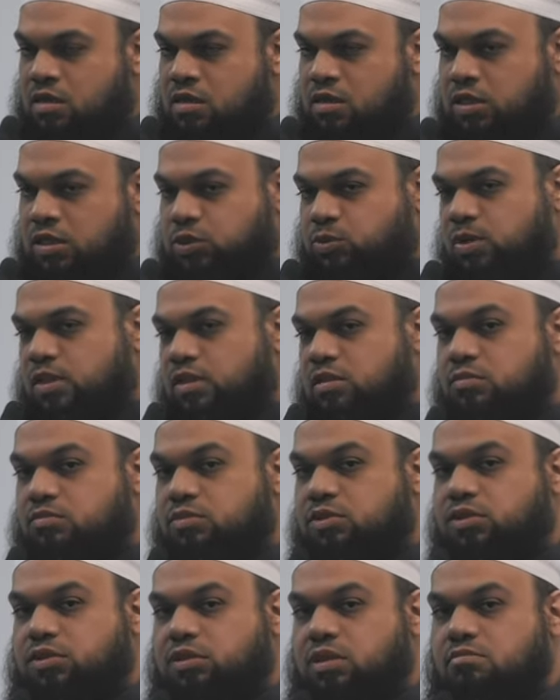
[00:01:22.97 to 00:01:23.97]
is when the
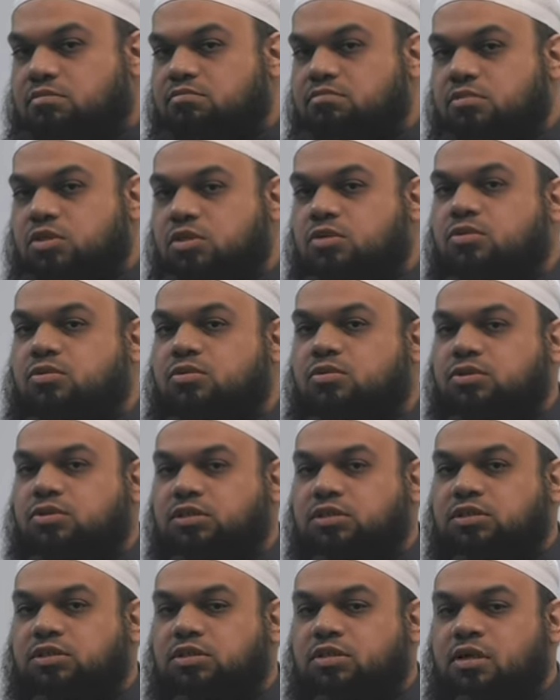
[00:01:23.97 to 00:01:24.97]
Muslim
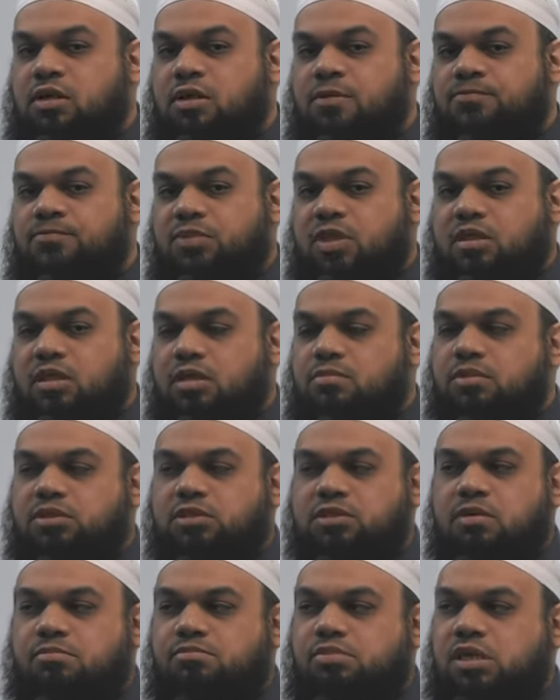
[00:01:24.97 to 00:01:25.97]
knows that they
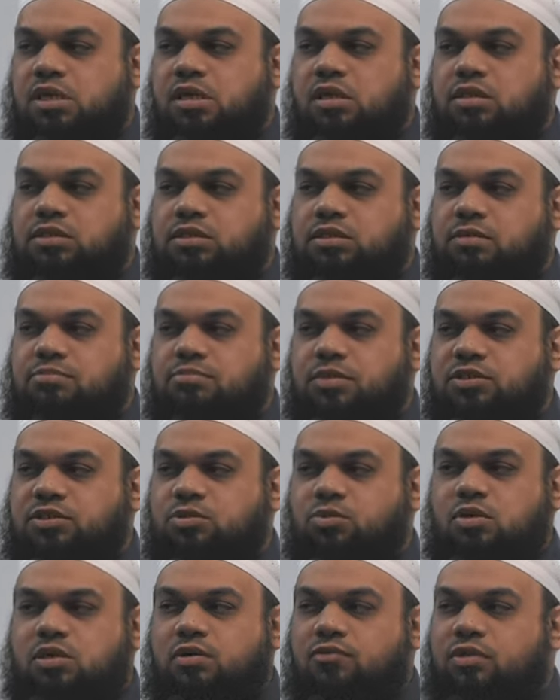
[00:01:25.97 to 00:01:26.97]
must completely submit
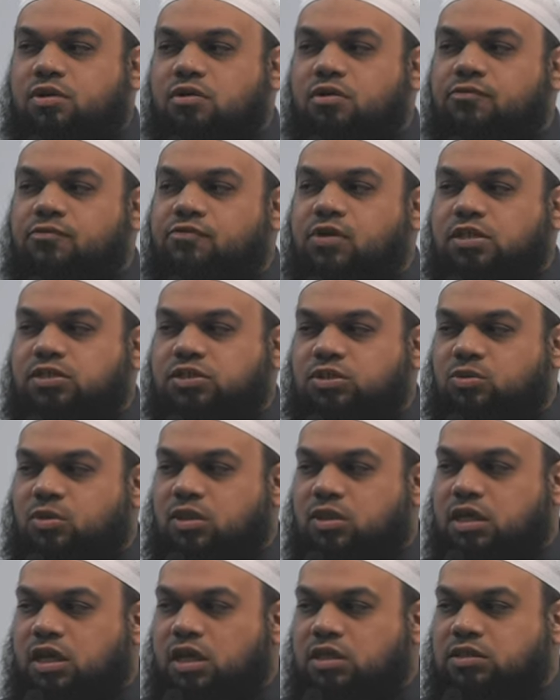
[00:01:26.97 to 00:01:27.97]
all of their affairs to
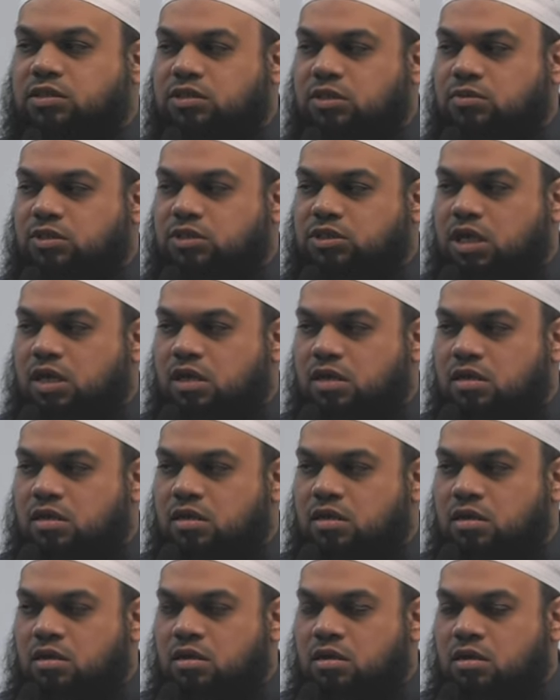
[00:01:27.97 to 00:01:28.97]
Allah Azza wa Jal,
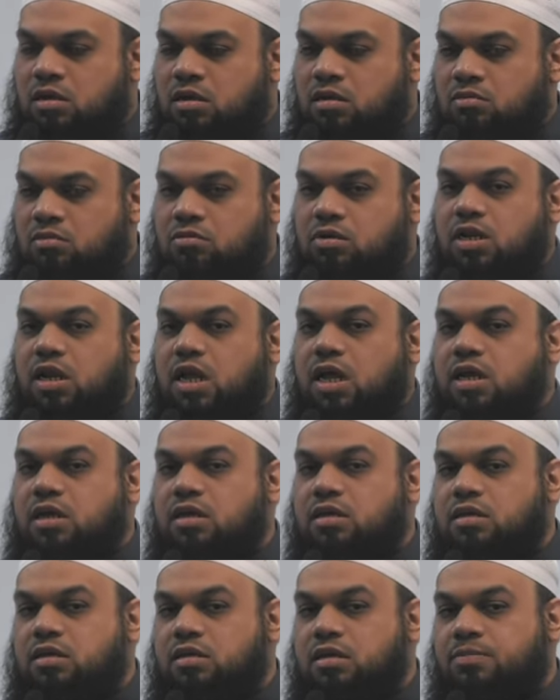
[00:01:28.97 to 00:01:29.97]

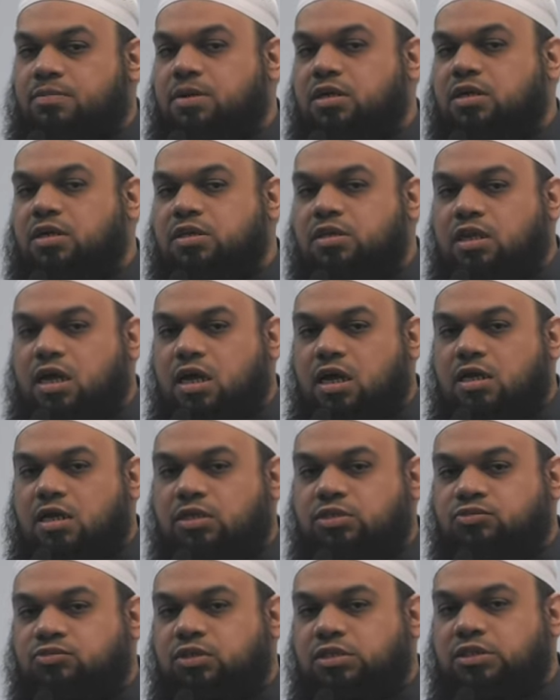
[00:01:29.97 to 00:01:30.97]
rely upon Allah,
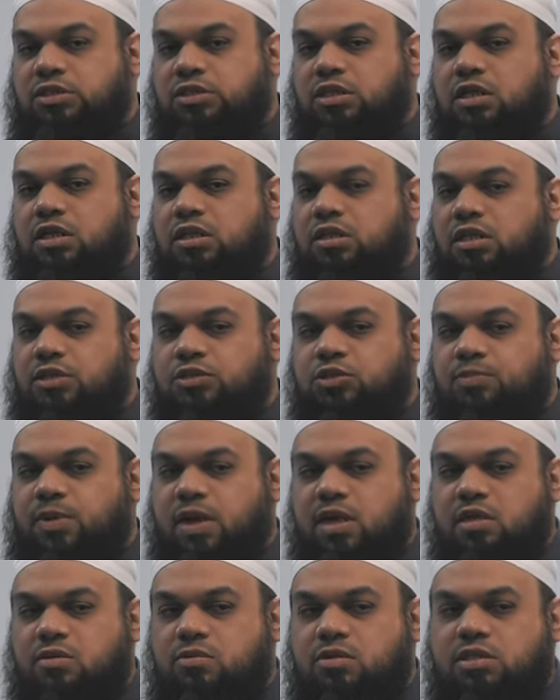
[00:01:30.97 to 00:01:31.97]
trust in Allah
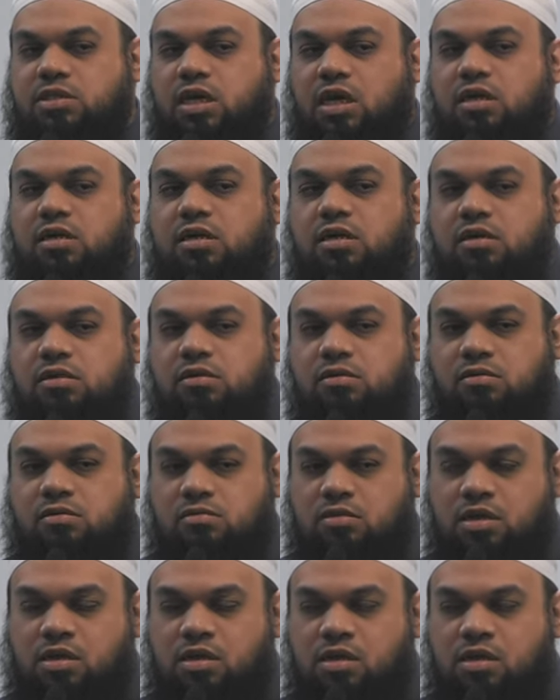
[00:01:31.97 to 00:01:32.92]
subhanahu wa ta'ala alone,